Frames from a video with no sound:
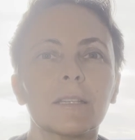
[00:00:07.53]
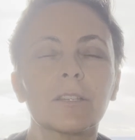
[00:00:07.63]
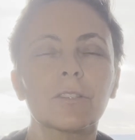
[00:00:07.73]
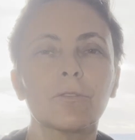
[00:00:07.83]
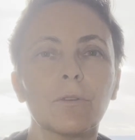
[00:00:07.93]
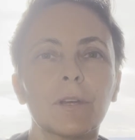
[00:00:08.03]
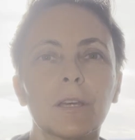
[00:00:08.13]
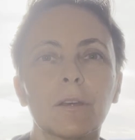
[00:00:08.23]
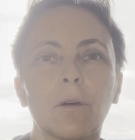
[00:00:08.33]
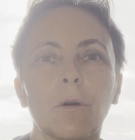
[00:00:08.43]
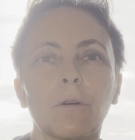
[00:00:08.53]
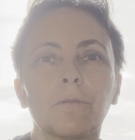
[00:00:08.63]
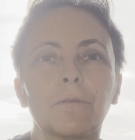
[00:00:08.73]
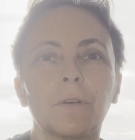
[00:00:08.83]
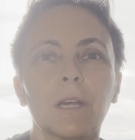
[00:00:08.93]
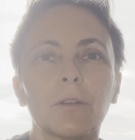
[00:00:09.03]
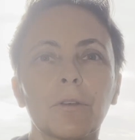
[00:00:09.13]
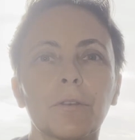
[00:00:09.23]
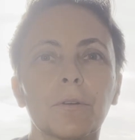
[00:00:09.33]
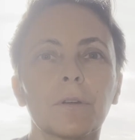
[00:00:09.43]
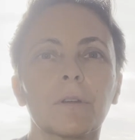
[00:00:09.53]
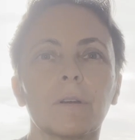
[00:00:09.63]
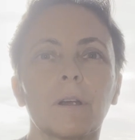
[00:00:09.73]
the story of an author,